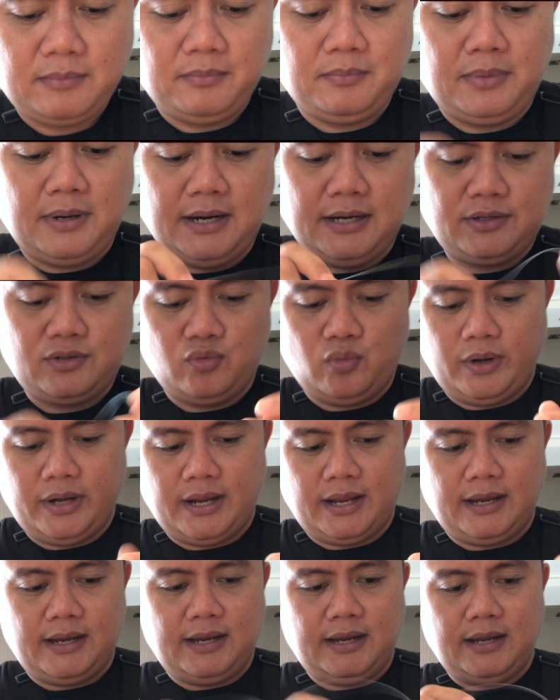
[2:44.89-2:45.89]
But when
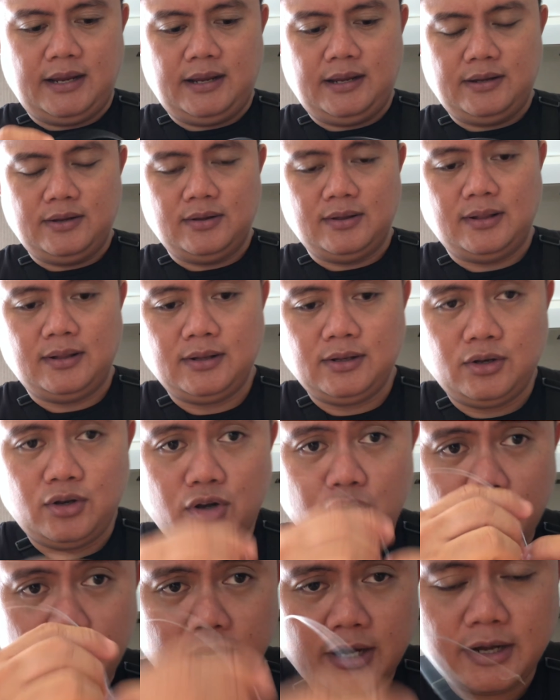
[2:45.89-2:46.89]
I
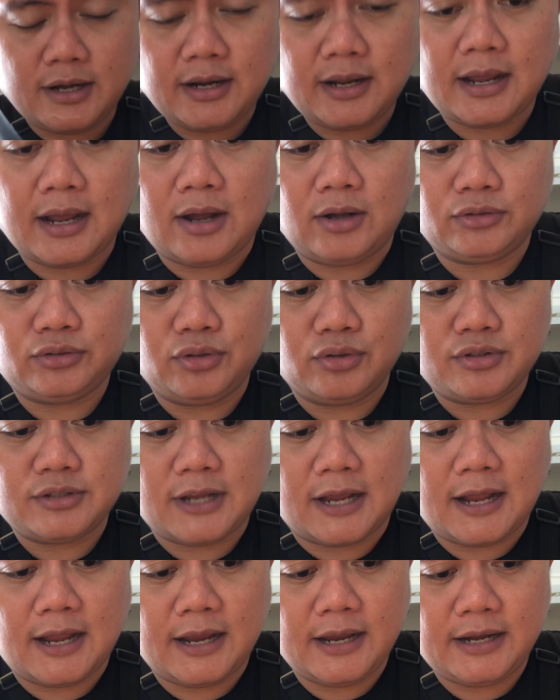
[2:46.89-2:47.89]
learned how to
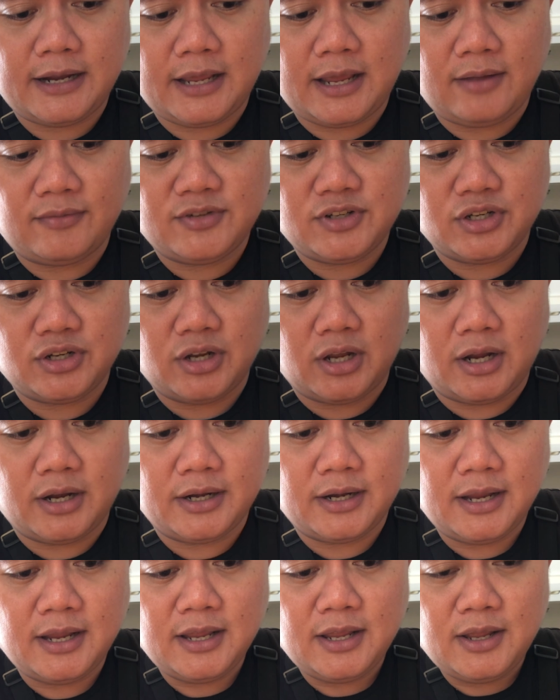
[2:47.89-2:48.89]
tie the FG
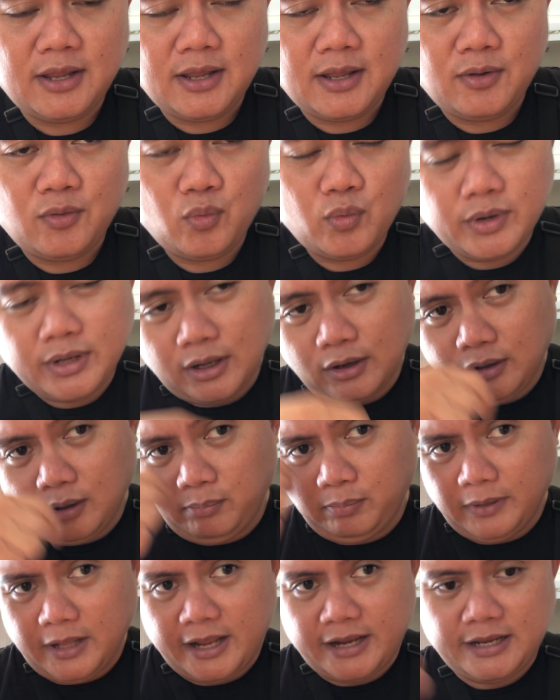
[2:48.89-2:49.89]
knot without
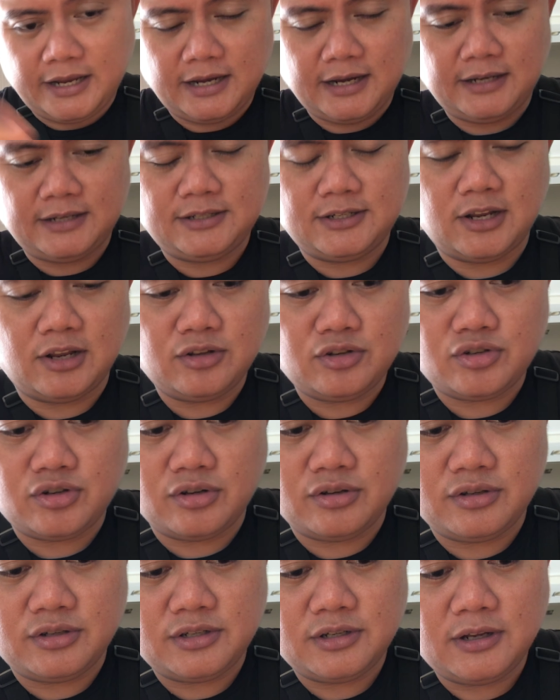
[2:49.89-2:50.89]
applying
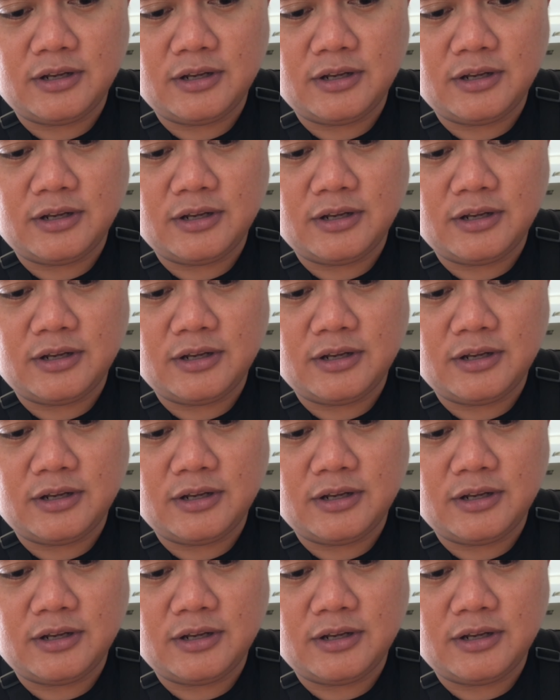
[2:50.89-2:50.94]
tension,